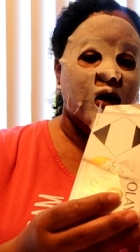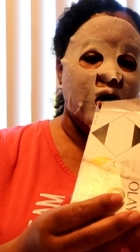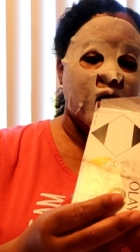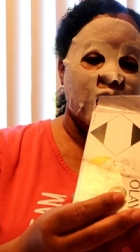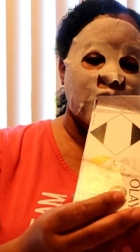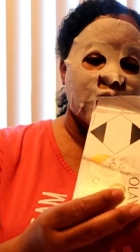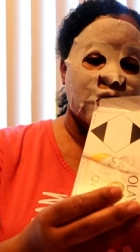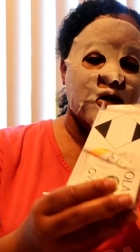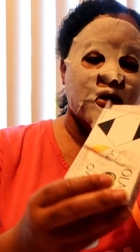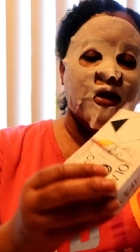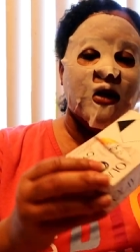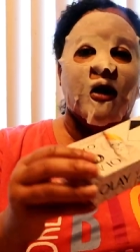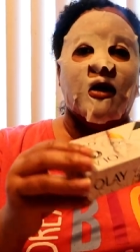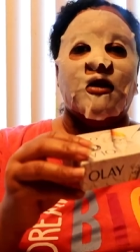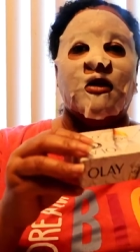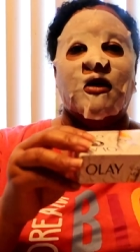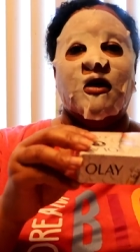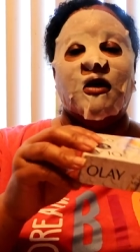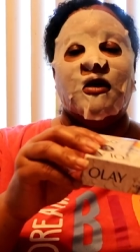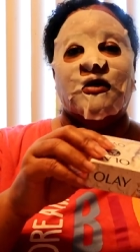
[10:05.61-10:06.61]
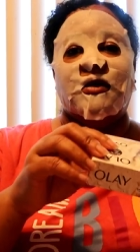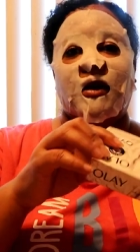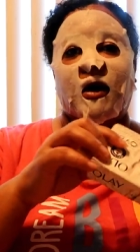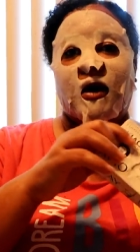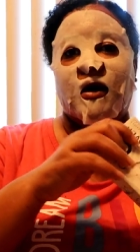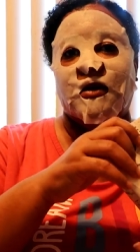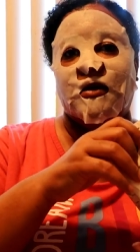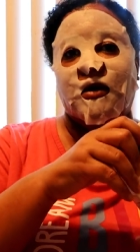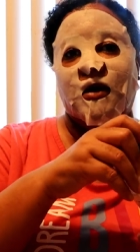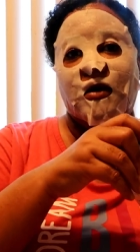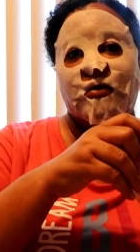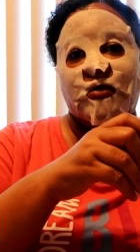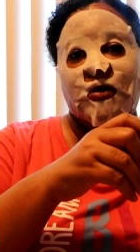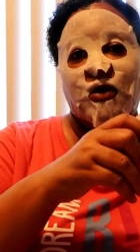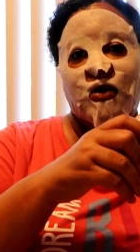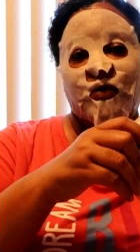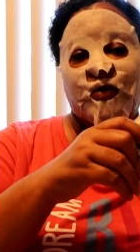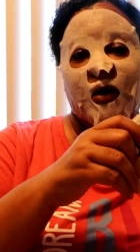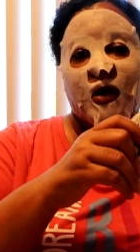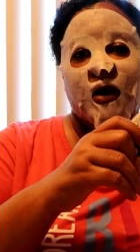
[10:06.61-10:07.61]
and it's not the exact same
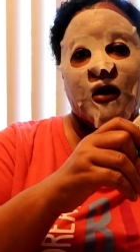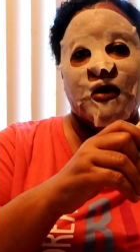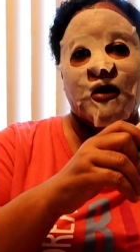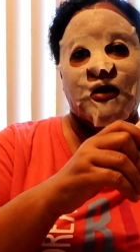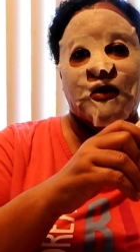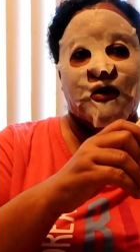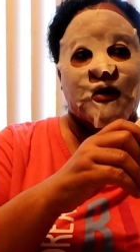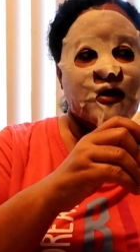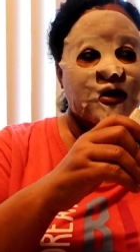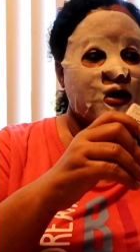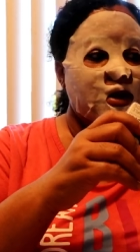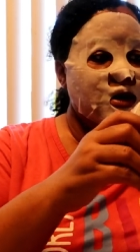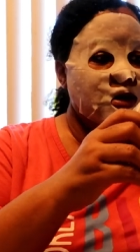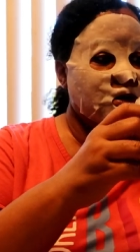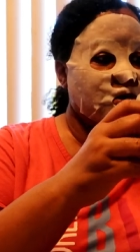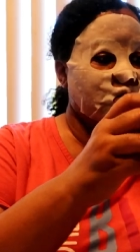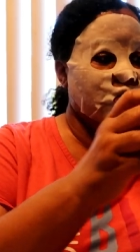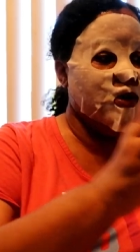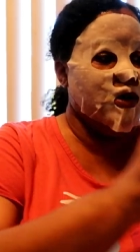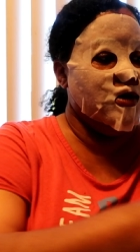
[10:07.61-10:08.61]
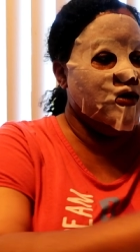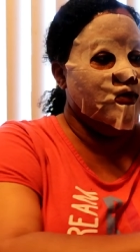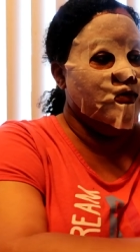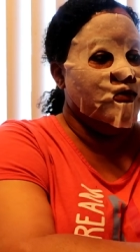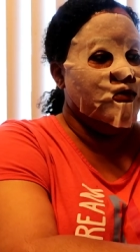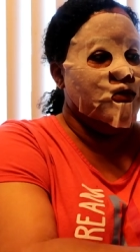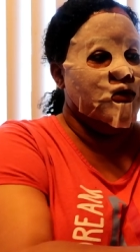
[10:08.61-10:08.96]
coupon as this one,